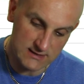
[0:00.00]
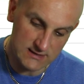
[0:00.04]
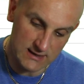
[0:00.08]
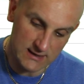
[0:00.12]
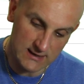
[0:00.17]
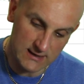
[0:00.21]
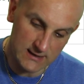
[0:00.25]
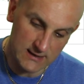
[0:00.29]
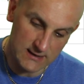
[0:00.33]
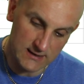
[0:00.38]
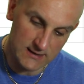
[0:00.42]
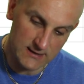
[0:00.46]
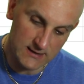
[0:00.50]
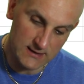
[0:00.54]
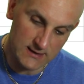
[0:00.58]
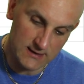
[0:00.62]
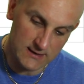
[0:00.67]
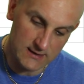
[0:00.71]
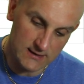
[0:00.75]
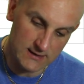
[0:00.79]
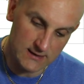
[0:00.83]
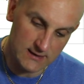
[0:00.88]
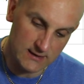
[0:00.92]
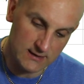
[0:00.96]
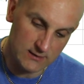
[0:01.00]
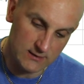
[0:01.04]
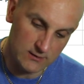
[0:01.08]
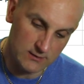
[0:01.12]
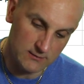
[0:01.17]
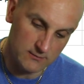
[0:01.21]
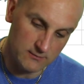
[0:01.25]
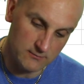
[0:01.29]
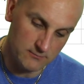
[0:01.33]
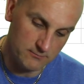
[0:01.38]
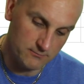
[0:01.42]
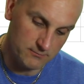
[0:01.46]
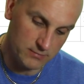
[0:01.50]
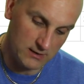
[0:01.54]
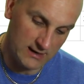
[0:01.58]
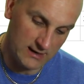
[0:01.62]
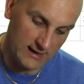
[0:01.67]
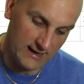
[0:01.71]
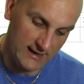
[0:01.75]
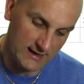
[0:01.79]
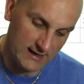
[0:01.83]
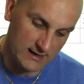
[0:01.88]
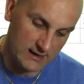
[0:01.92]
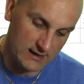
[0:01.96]
uh,
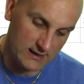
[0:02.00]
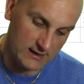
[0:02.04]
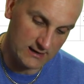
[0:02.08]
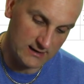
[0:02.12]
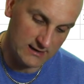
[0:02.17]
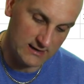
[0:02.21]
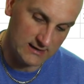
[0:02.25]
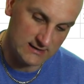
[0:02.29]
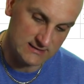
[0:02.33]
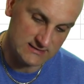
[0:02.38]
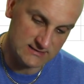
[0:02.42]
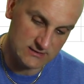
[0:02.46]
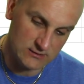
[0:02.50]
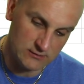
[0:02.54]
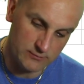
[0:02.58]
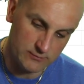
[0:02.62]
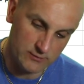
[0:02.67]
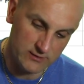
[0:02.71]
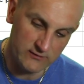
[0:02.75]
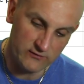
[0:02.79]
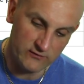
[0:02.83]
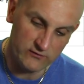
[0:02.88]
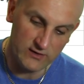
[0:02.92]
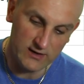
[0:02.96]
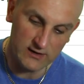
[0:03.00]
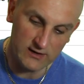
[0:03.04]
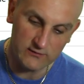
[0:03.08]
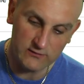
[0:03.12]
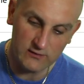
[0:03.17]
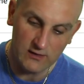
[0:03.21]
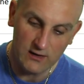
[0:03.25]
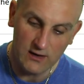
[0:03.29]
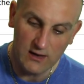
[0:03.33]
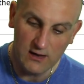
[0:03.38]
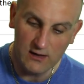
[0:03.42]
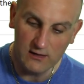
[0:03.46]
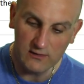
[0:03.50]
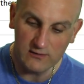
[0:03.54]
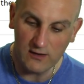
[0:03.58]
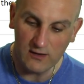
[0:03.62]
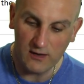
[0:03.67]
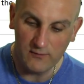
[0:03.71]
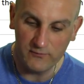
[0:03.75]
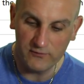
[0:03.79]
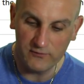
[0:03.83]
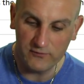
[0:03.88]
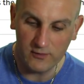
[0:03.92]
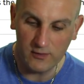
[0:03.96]
black is 0.6
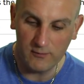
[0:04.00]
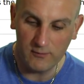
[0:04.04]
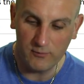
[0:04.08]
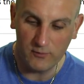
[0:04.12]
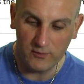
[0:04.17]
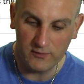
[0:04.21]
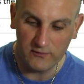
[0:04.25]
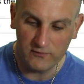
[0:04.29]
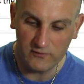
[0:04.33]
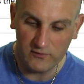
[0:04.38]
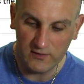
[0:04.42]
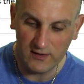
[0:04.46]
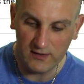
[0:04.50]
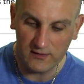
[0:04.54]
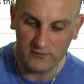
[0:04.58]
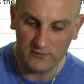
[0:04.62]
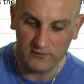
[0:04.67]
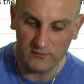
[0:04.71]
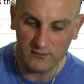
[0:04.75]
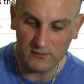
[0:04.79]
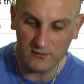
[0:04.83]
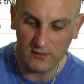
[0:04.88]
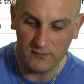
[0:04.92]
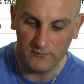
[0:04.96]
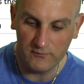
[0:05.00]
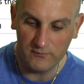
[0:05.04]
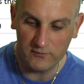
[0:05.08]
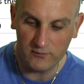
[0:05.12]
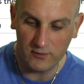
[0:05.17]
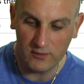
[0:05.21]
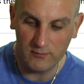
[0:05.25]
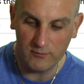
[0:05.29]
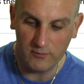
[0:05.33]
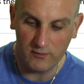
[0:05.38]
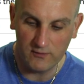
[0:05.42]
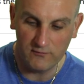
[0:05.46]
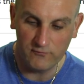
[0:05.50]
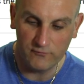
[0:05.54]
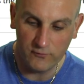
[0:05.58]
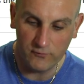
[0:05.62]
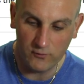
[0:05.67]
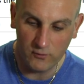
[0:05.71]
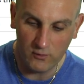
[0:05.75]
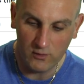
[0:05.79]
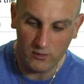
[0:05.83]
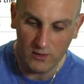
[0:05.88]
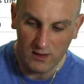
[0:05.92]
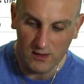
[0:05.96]
times 0.6 times
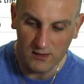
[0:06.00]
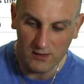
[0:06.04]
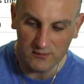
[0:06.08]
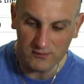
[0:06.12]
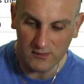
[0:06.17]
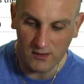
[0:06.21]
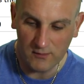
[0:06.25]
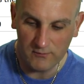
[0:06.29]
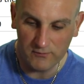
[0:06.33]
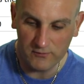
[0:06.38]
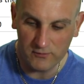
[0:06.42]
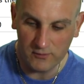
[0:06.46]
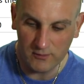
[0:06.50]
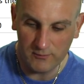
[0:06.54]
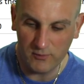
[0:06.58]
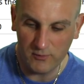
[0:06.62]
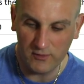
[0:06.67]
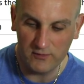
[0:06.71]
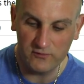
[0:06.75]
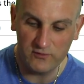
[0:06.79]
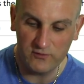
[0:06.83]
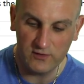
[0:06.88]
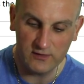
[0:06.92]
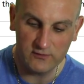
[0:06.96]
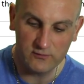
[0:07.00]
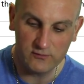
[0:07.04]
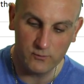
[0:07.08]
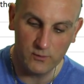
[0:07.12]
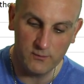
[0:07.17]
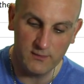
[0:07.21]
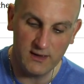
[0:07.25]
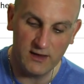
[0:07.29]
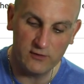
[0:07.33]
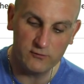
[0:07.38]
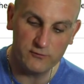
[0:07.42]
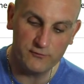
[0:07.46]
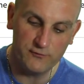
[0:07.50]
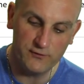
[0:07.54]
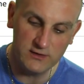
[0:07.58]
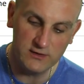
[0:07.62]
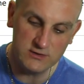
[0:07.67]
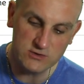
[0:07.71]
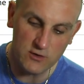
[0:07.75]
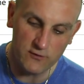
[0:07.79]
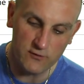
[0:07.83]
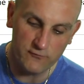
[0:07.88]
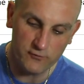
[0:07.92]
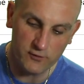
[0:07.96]
0.4 times 0.6. And we may as well
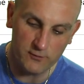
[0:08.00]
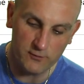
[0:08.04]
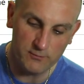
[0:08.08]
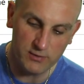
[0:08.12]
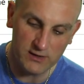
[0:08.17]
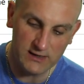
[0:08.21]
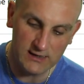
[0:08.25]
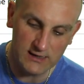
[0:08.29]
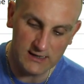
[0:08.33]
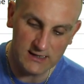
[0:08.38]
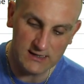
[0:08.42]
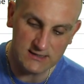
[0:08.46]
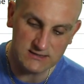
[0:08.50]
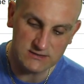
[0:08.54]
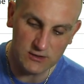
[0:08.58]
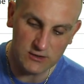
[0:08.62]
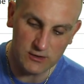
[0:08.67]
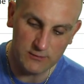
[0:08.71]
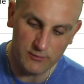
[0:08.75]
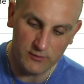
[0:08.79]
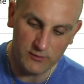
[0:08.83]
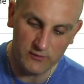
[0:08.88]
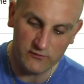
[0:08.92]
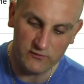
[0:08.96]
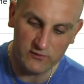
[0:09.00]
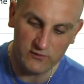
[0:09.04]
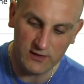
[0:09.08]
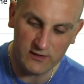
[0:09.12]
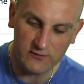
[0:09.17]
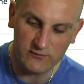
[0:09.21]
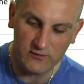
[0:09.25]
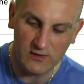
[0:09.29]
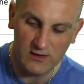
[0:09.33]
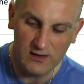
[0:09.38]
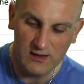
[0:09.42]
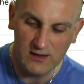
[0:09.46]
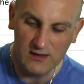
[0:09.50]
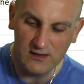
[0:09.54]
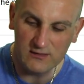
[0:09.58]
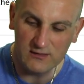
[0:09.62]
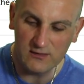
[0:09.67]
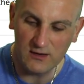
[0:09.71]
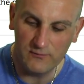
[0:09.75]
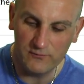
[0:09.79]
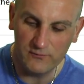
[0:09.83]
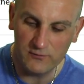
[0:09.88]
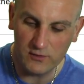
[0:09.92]
finish it off for completeness. 0.6 times